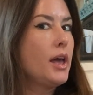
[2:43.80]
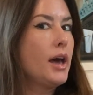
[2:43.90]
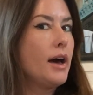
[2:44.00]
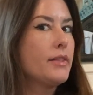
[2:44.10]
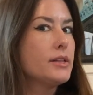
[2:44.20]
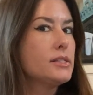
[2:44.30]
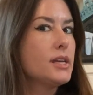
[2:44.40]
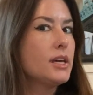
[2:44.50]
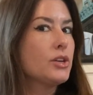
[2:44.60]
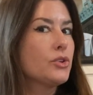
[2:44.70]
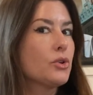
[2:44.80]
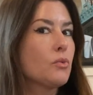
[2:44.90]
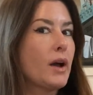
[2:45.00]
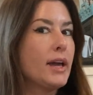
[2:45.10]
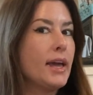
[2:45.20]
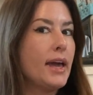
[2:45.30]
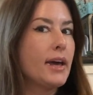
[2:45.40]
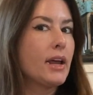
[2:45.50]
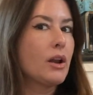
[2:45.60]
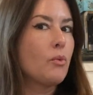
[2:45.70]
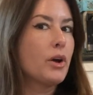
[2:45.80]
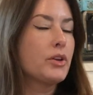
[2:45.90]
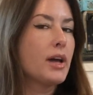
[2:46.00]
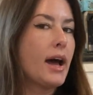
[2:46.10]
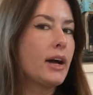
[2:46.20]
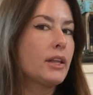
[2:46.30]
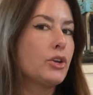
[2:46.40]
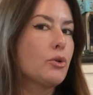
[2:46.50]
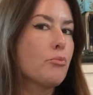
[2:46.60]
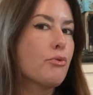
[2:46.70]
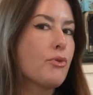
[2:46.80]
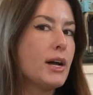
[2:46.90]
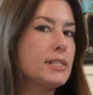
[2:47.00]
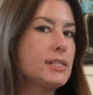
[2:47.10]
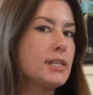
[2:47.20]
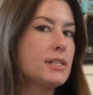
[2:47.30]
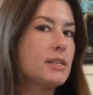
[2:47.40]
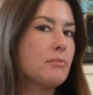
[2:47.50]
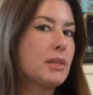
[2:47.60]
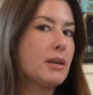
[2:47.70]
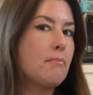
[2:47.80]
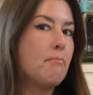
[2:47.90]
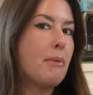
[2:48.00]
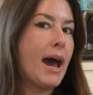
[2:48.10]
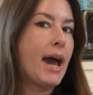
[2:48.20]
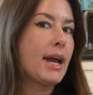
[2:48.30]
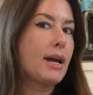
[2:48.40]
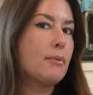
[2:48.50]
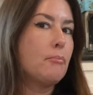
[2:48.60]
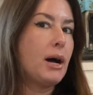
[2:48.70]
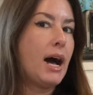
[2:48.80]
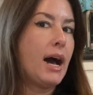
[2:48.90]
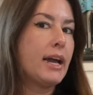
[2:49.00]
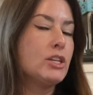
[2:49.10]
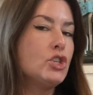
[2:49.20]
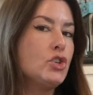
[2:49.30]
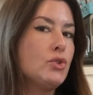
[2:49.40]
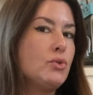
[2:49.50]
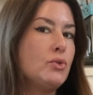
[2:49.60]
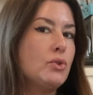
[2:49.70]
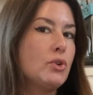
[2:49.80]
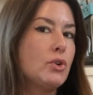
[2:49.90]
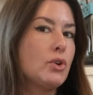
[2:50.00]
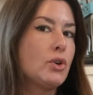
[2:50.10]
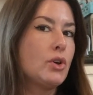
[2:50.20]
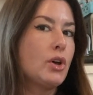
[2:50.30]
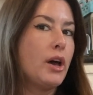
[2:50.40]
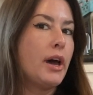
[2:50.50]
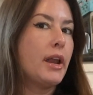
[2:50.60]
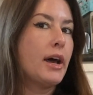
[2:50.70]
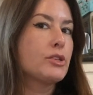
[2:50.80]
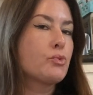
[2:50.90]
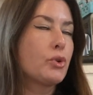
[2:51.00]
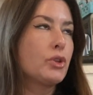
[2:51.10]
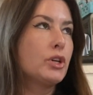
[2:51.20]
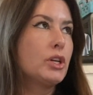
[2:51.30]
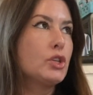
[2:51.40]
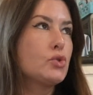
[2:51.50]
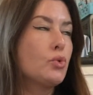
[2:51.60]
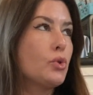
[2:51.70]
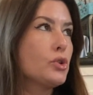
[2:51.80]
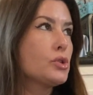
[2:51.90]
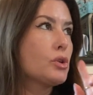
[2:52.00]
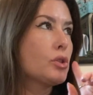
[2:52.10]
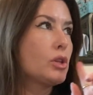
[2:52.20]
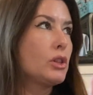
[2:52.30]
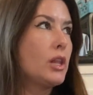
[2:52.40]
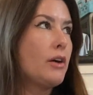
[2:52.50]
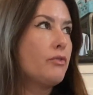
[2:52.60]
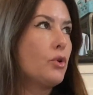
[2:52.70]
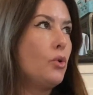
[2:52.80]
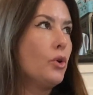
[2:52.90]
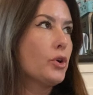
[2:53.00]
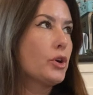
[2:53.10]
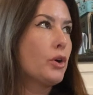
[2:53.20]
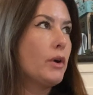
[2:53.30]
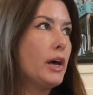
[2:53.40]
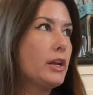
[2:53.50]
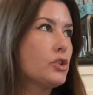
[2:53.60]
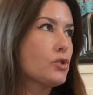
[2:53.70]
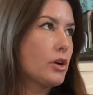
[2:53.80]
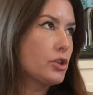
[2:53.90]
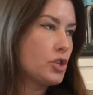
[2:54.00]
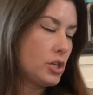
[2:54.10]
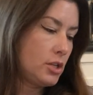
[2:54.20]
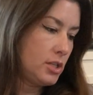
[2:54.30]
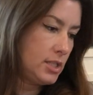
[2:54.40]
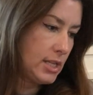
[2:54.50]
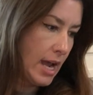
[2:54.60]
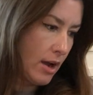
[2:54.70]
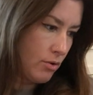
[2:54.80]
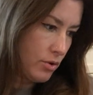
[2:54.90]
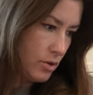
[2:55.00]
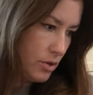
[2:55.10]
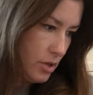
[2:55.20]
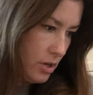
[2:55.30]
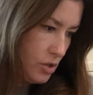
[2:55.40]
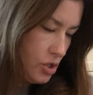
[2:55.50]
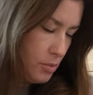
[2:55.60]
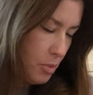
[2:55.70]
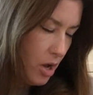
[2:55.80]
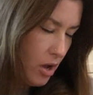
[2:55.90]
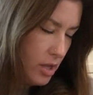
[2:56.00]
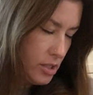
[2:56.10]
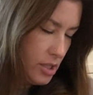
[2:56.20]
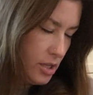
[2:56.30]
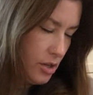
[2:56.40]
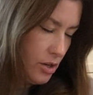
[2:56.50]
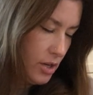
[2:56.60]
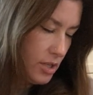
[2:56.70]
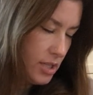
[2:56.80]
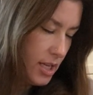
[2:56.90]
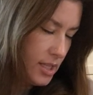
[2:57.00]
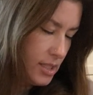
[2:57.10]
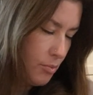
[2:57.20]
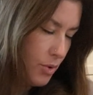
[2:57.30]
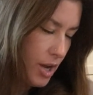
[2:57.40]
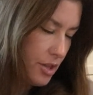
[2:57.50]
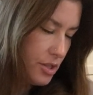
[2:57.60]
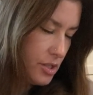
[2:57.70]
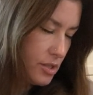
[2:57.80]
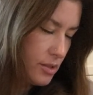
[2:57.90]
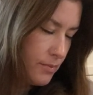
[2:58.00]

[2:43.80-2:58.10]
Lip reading: And then take your right hand, and I want you to act like you're pressing something back behind you. And as we're looking towards the left corner, go ahead and draw the chin down. And then just pause here and take some breaths.